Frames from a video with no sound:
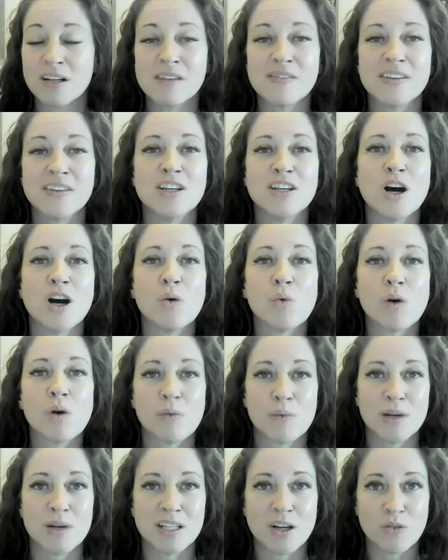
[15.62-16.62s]
we don't even
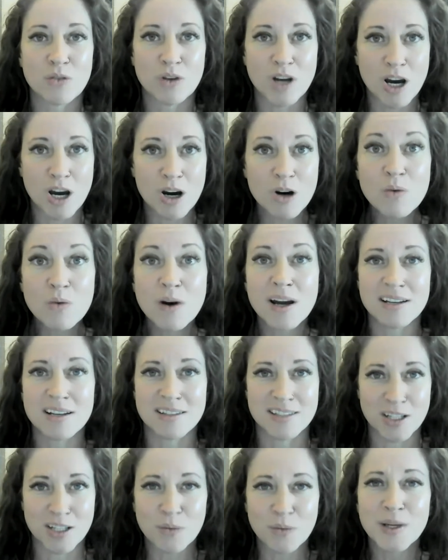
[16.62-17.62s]
know what we don't know
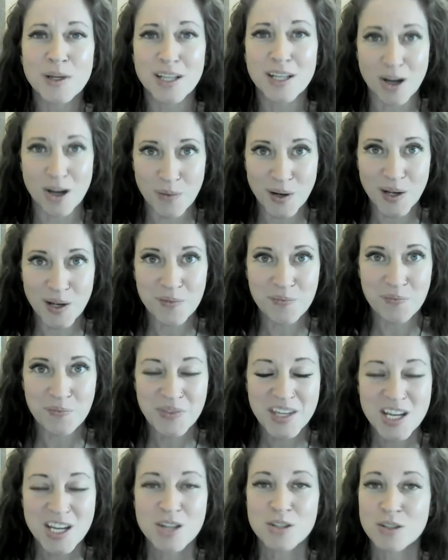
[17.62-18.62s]
until we know it.
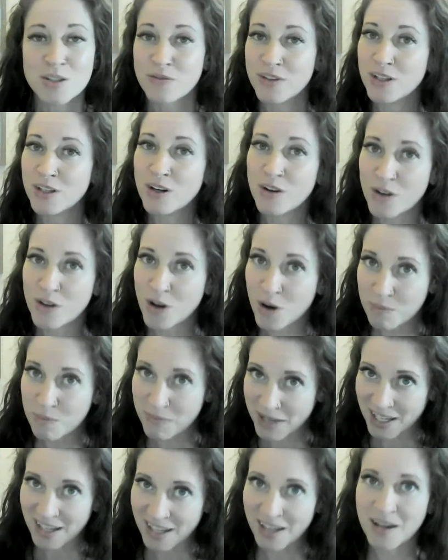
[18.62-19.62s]
So if you don't
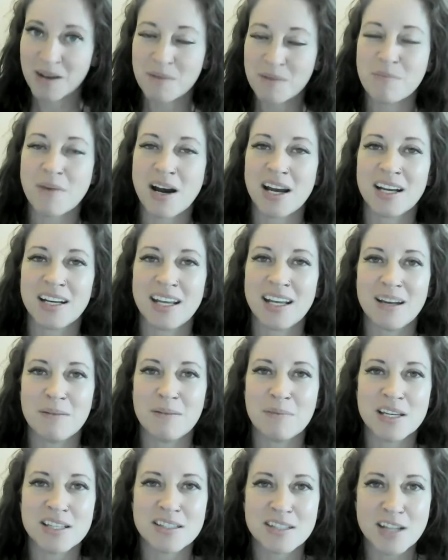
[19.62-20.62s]
know me, my
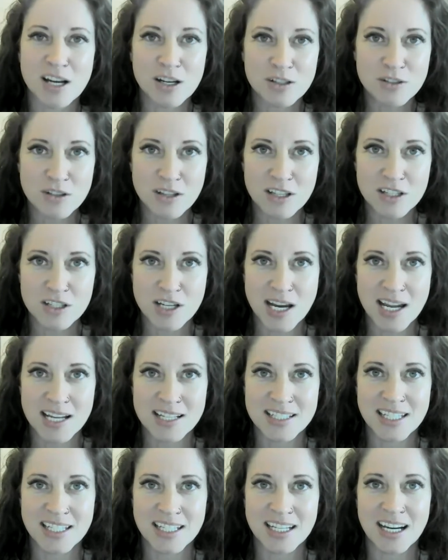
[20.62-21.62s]
name is Dr.
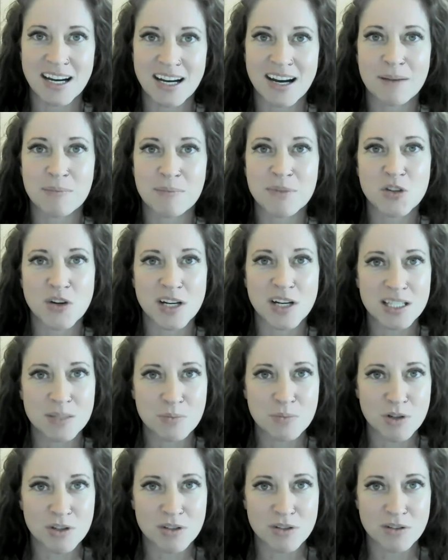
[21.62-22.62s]
Lisha Antiqua. I'm a
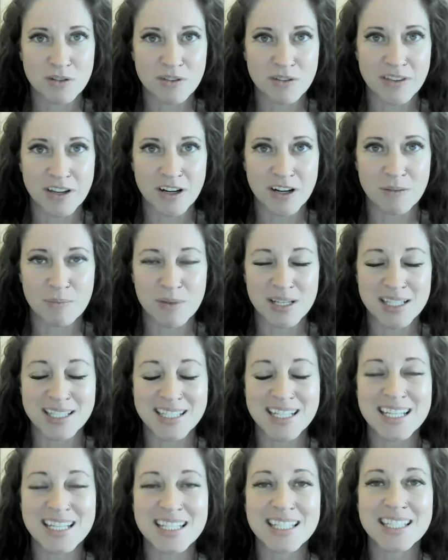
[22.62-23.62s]
transpersonal
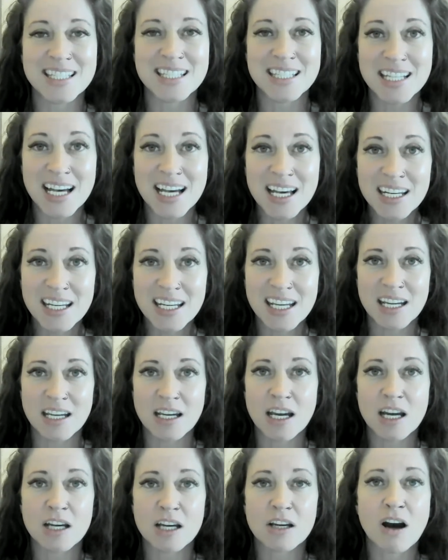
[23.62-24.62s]
therapist
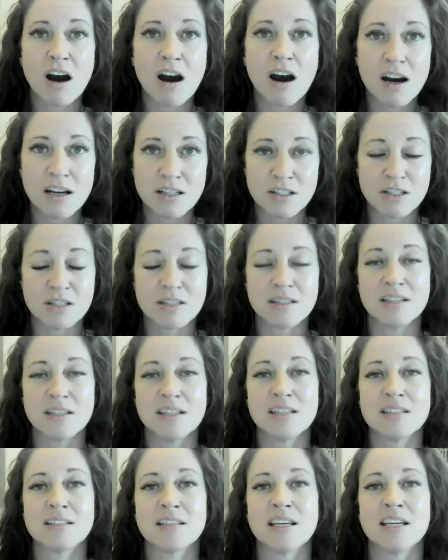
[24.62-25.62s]
studying
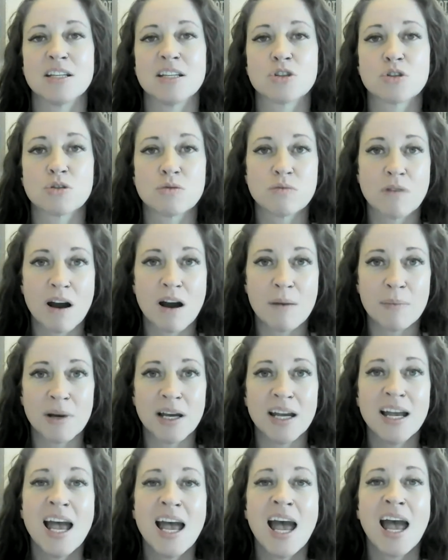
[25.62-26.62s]
consciousness and
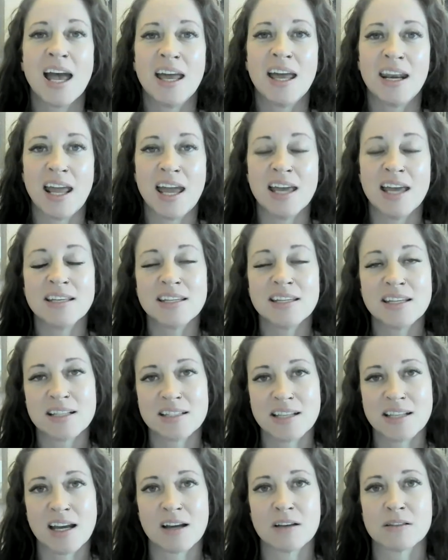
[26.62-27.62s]
trauma, and
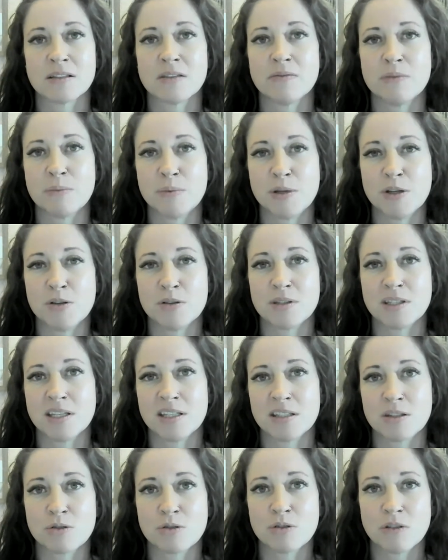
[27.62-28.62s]
ending cycles of
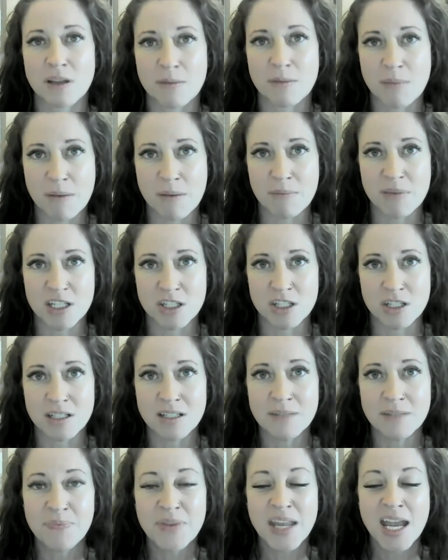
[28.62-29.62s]
abuse is truly my
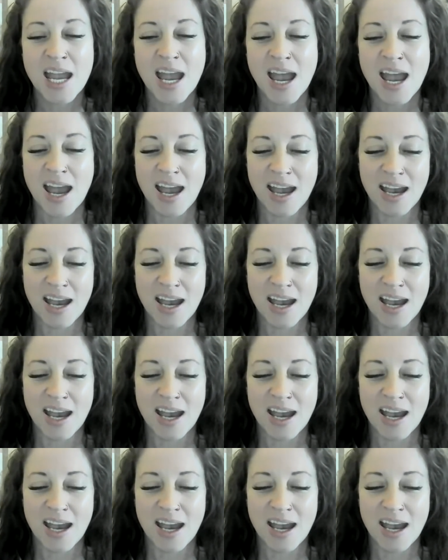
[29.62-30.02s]
mission.